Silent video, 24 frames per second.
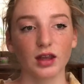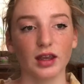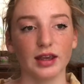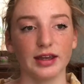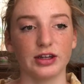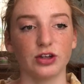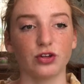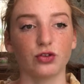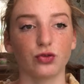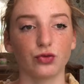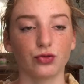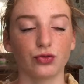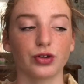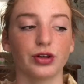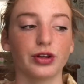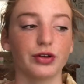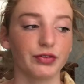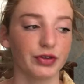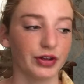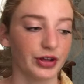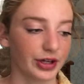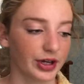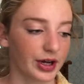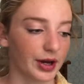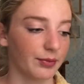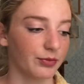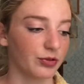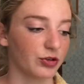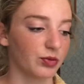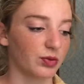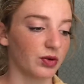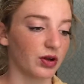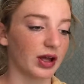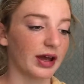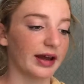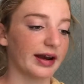And it's really, really
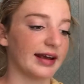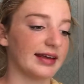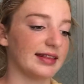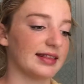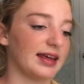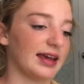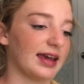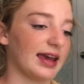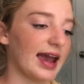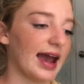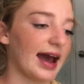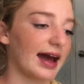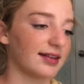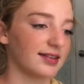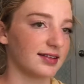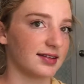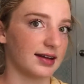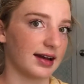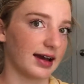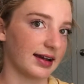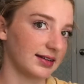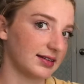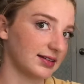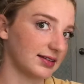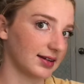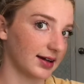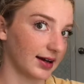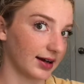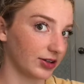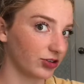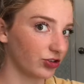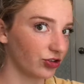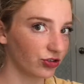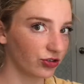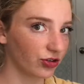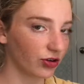comfortable, and I think it adds a nice
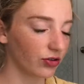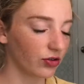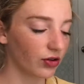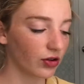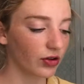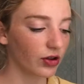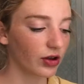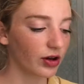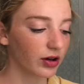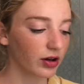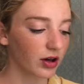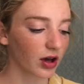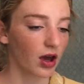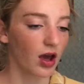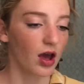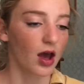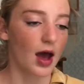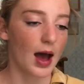touch to the look.